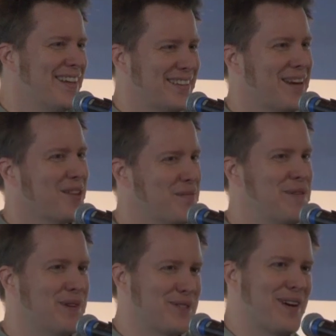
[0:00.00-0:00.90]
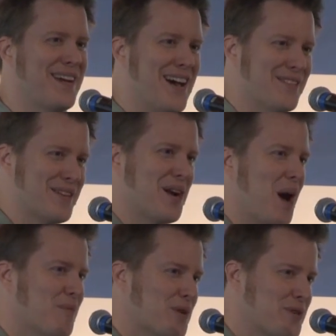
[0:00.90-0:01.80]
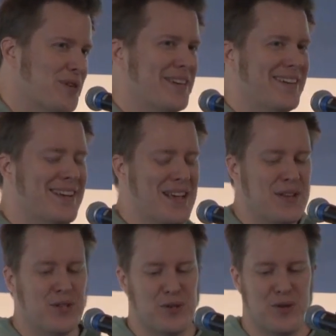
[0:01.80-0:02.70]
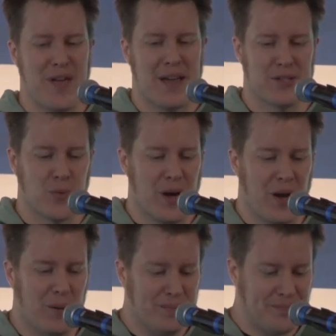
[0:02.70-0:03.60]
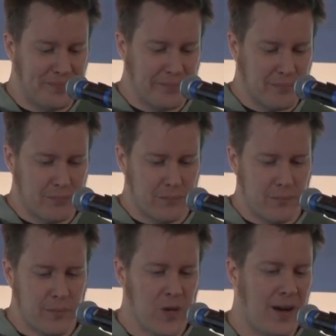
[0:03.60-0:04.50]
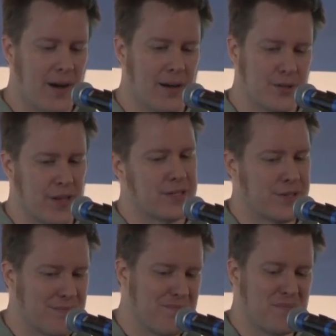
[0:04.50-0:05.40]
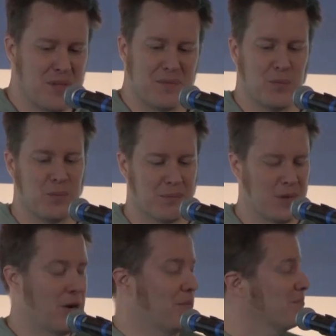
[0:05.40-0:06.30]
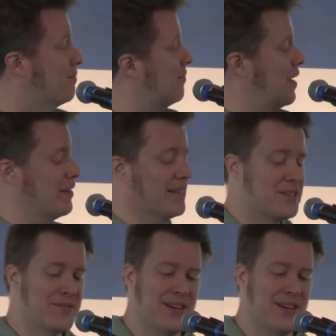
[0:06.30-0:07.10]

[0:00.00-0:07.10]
Let other people try to have an opportunity to do that as well. So that's, I don't know, I think that's